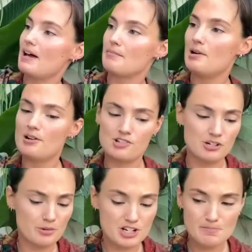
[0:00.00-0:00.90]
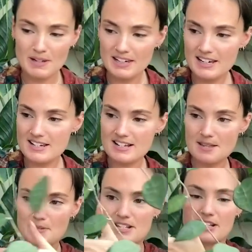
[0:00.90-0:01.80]
black margin, which has been needing
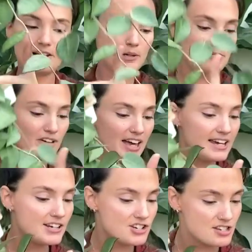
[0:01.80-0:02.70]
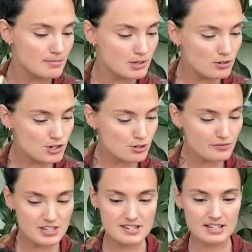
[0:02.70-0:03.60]
something to climb for ages, and I'm not sure
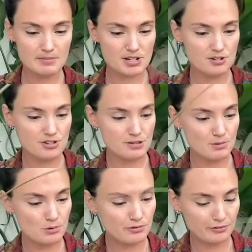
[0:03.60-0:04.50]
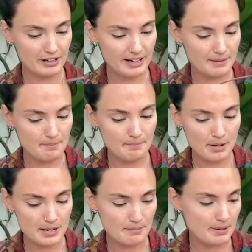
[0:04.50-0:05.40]
if this is going to be too small for it. It
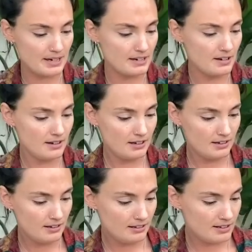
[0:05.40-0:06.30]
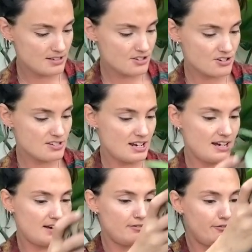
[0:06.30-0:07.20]
might be. Let's just
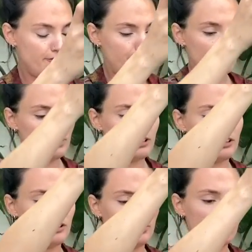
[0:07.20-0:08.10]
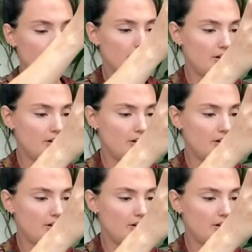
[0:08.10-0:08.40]
have a look.